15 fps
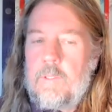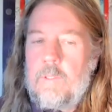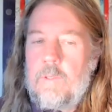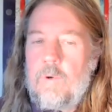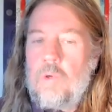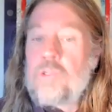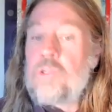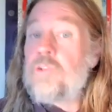
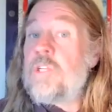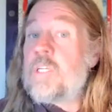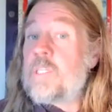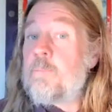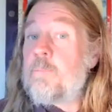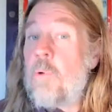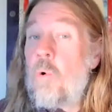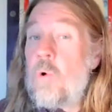or to
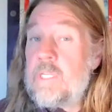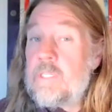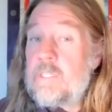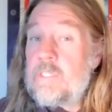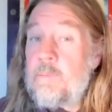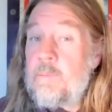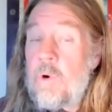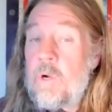disappoint
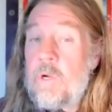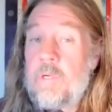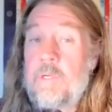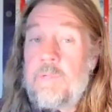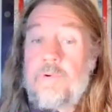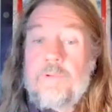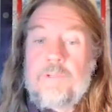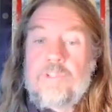
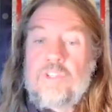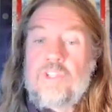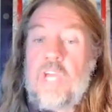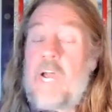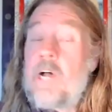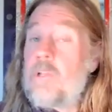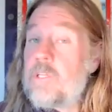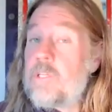someone, or to
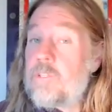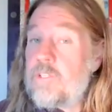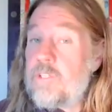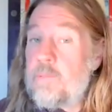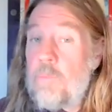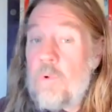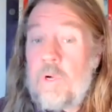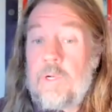challenge
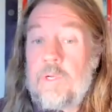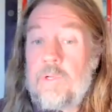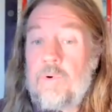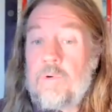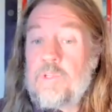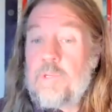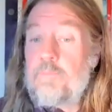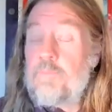someone,
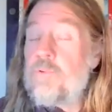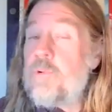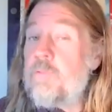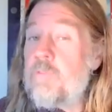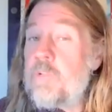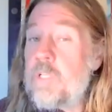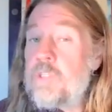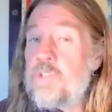or to
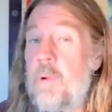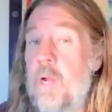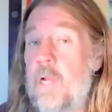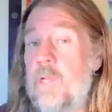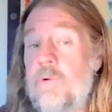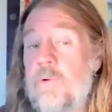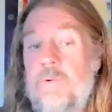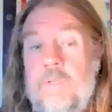privilege
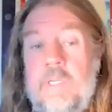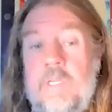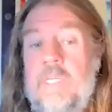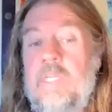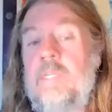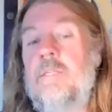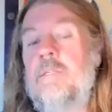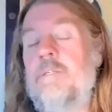my own
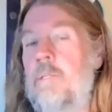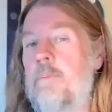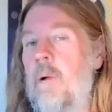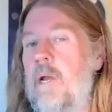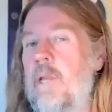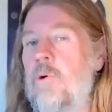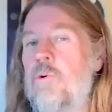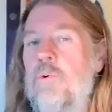needs and
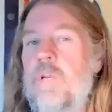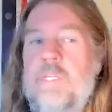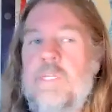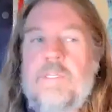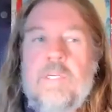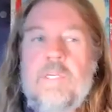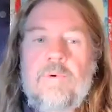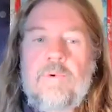my own
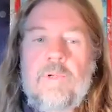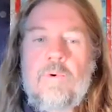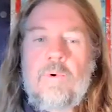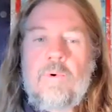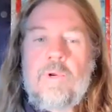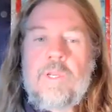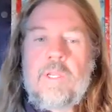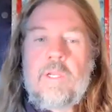
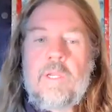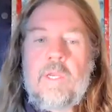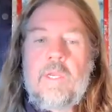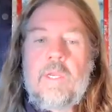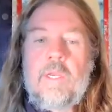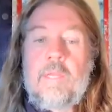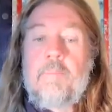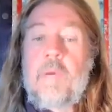interiority
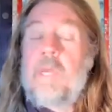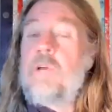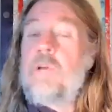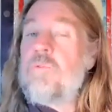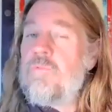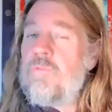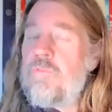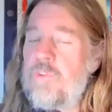and my
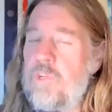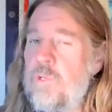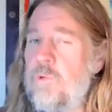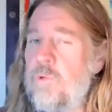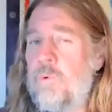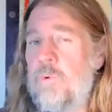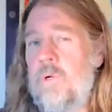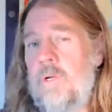own
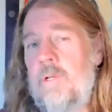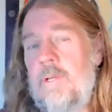view.